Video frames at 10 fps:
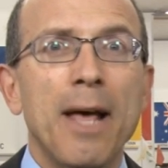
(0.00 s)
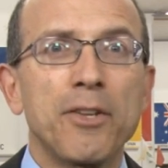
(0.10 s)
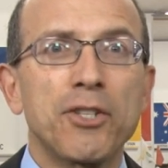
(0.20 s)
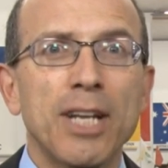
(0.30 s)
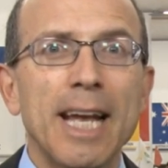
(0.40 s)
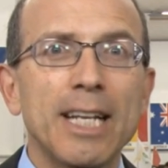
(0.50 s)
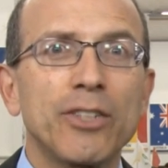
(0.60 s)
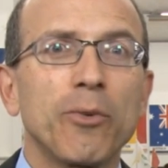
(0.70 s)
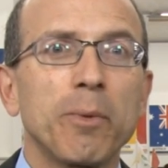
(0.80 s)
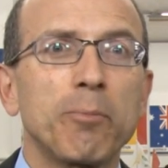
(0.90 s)
and the
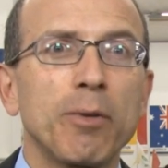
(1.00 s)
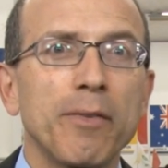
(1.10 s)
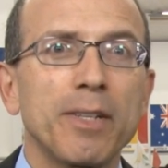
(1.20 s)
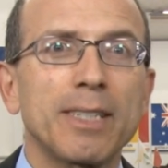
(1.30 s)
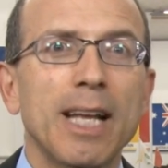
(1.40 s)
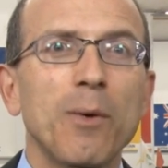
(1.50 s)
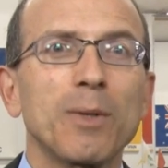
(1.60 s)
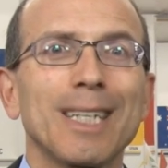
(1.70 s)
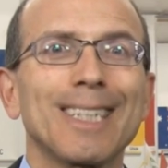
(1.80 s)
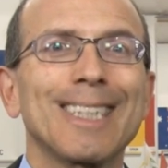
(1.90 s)
change from the previous day
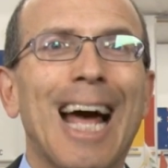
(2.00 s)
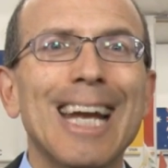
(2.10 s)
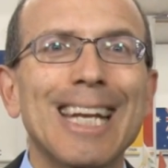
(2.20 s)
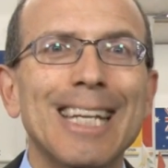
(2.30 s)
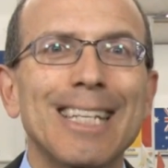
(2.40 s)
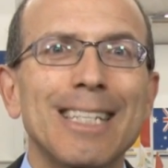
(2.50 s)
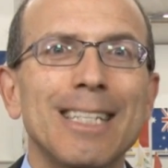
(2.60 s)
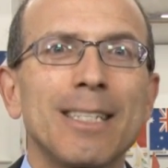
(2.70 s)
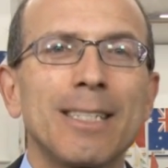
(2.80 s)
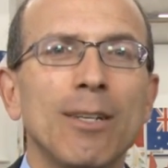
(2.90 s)
was a tiny
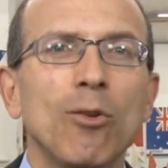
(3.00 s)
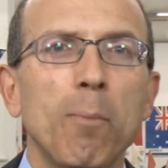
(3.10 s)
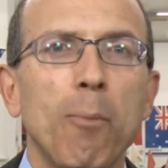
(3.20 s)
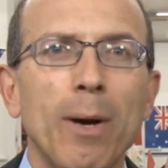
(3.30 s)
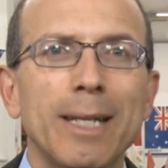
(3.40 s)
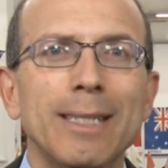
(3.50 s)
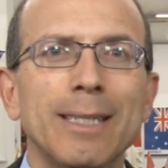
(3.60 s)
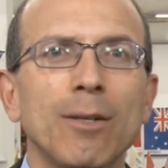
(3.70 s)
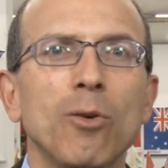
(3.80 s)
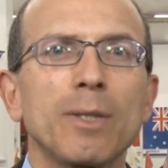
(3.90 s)

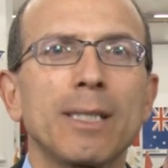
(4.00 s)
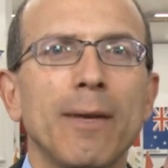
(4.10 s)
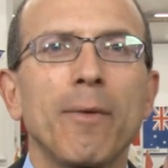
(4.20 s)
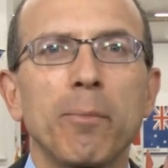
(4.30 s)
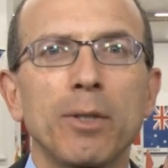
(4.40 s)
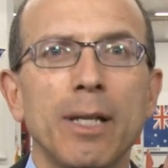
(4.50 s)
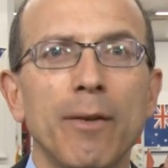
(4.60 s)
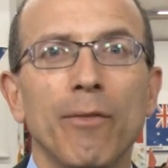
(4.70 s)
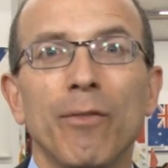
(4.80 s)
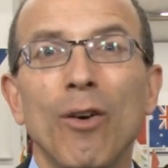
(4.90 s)

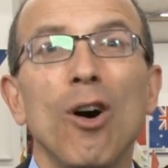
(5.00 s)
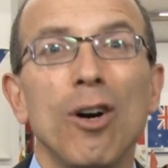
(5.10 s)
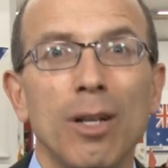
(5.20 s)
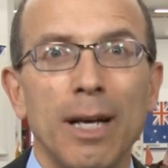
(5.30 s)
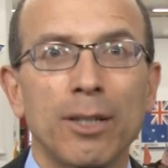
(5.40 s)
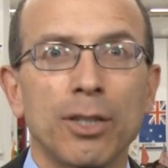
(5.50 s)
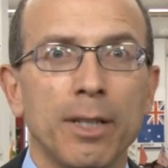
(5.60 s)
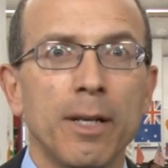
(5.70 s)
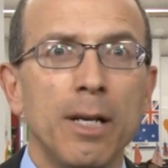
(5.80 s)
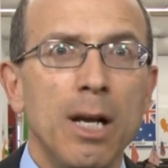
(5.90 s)
0.07% fall, actually.